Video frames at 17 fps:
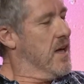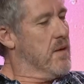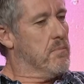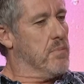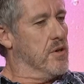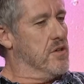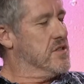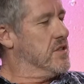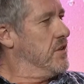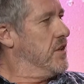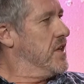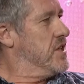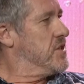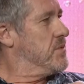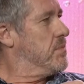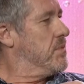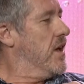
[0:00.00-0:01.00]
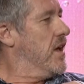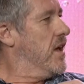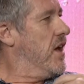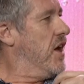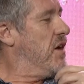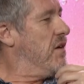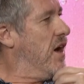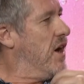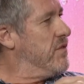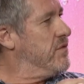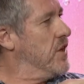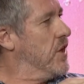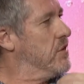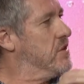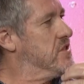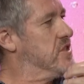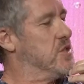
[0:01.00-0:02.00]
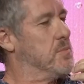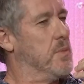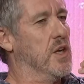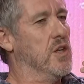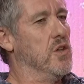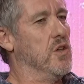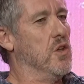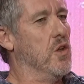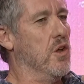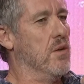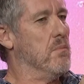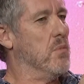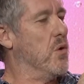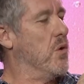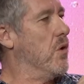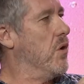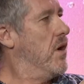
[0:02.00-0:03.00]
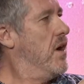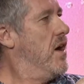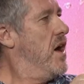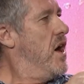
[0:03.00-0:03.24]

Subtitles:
Personally, I've noticed there's been a lot more